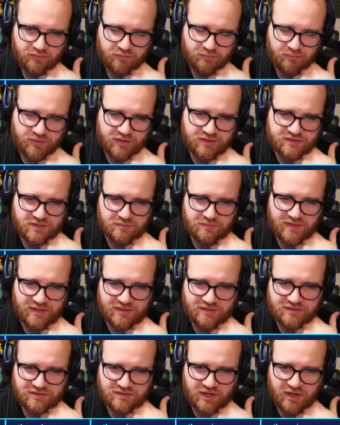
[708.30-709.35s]
because it
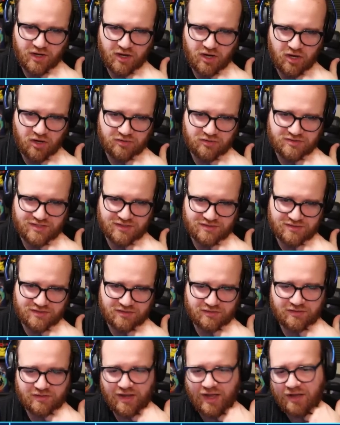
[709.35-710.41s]
means they're
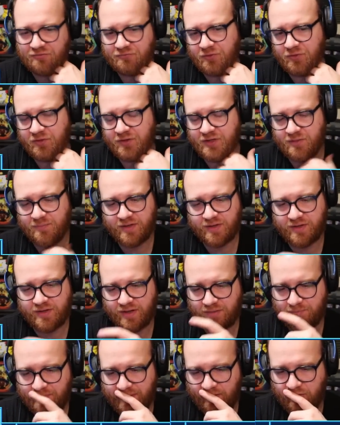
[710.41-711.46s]
technically not fully committed
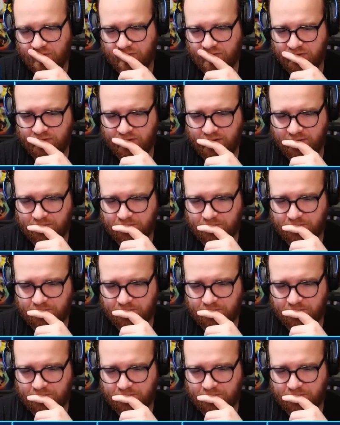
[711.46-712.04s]
on power there yet.